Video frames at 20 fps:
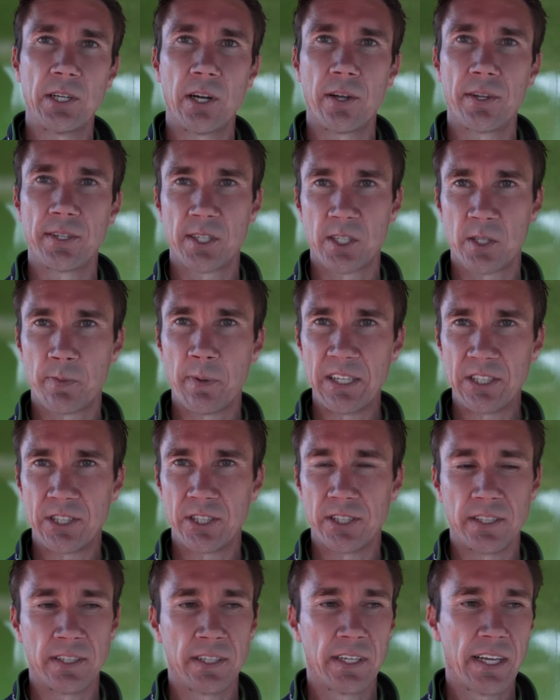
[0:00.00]
you know, the
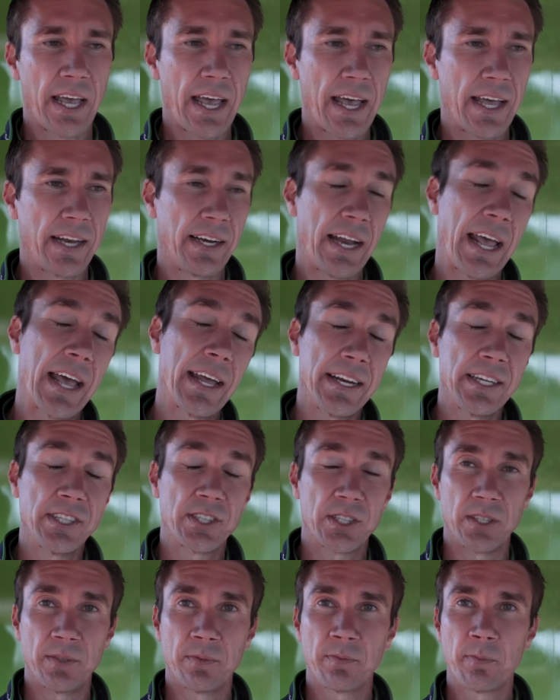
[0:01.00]
suspension and
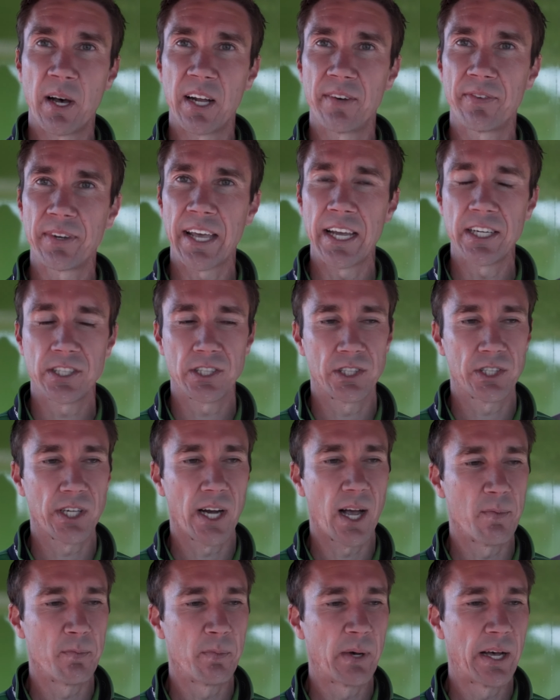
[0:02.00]
engine modification
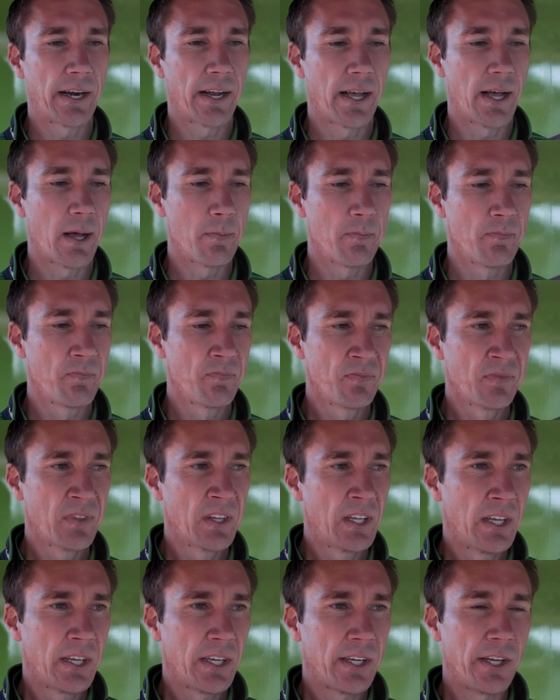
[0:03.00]
shop. But
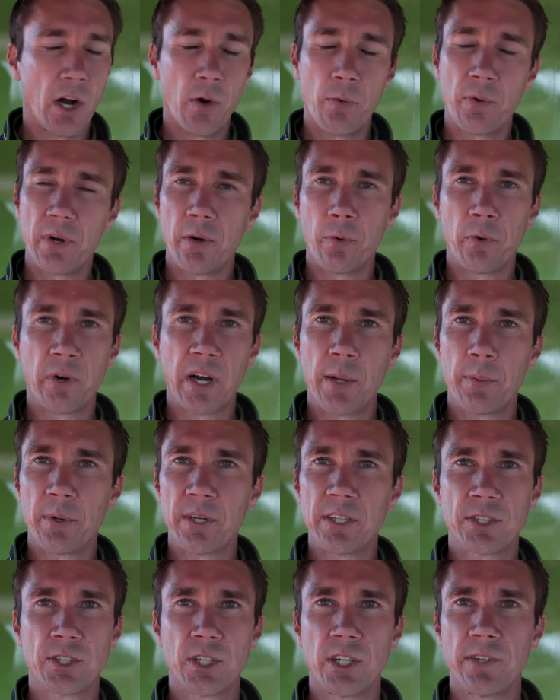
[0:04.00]
you know, we're
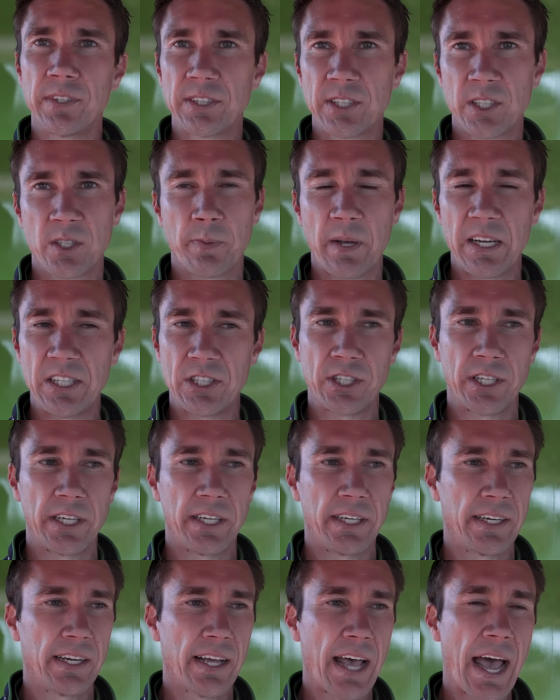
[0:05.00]
able to service
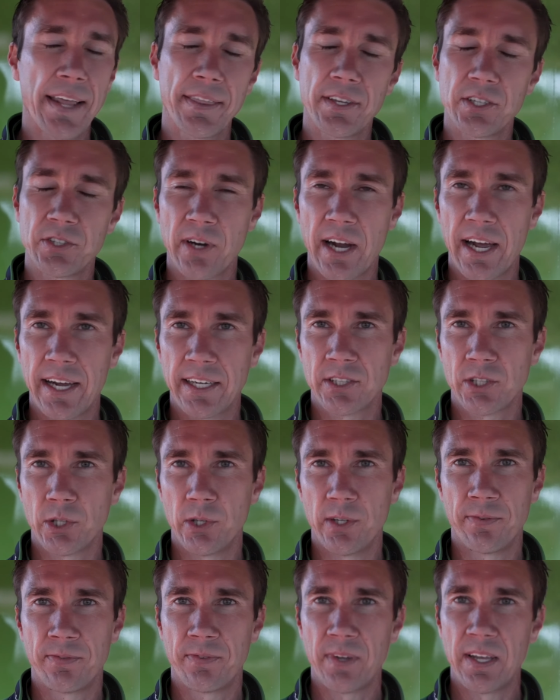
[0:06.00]
suspension at the track.
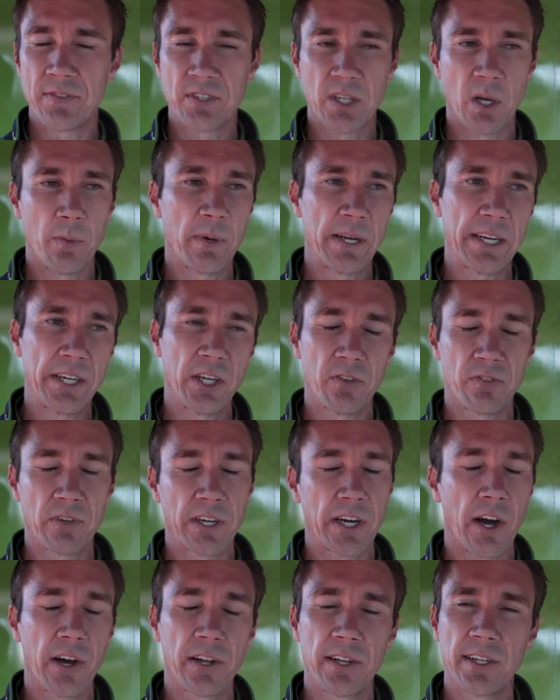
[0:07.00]
So if somebody,
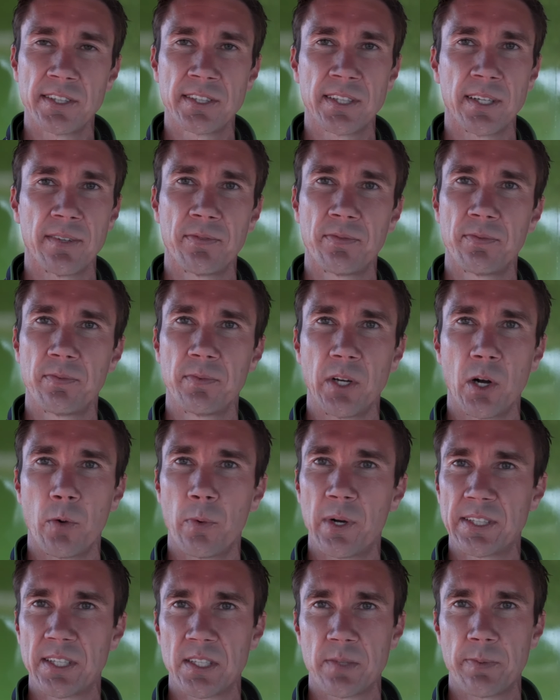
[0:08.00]
regardless of, you know,
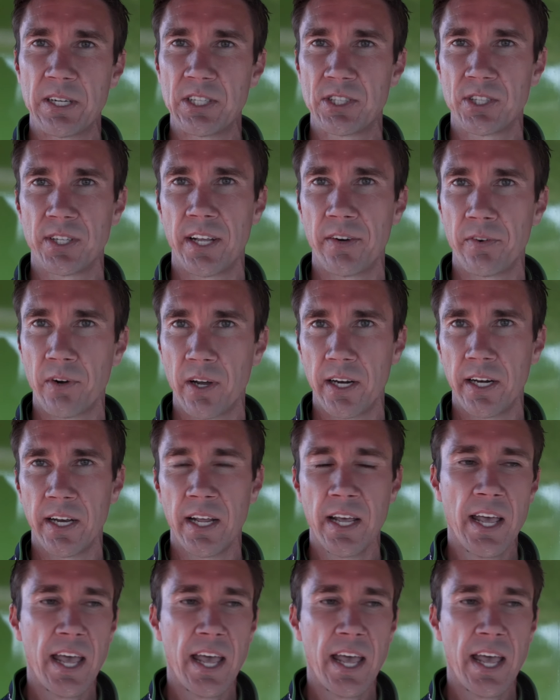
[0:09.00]
what suspension they run,